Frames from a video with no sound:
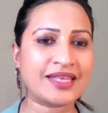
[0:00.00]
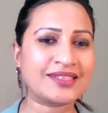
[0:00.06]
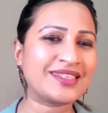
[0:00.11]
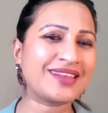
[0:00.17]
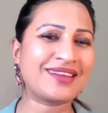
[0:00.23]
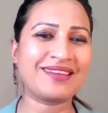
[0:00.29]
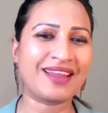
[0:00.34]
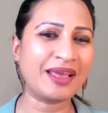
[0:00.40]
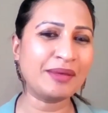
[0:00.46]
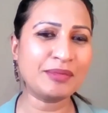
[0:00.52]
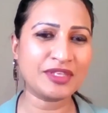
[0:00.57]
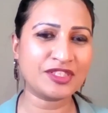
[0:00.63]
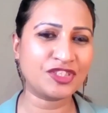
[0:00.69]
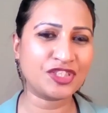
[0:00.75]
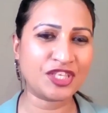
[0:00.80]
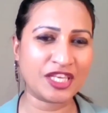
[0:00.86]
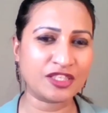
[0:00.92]
as a
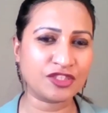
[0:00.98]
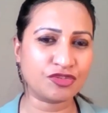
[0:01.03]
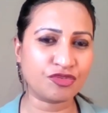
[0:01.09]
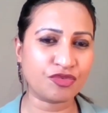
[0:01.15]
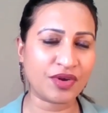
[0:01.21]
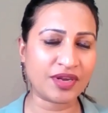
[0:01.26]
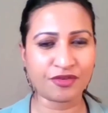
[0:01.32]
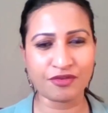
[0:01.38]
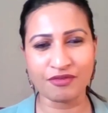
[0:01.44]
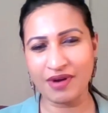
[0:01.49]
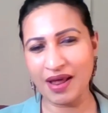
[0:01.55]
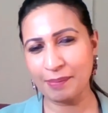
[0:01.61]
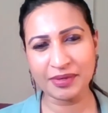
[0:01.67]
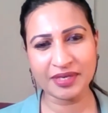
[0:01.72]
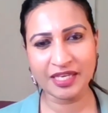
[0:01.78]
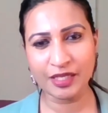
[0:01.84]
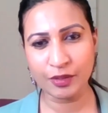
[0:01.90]
climate change threat
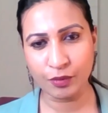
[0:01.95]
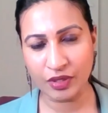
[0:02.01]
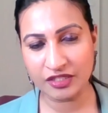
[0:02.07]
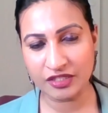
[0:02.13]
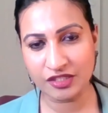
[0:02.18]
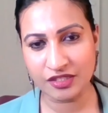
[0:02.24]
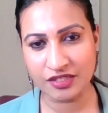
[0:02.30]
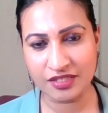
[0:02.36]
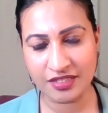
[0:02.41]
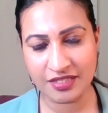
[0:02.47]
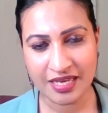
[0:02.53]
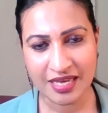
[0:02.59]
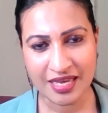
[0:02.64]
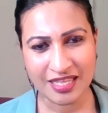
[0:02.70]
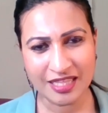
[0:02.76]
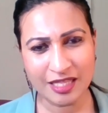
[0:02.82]
rapidly worsens,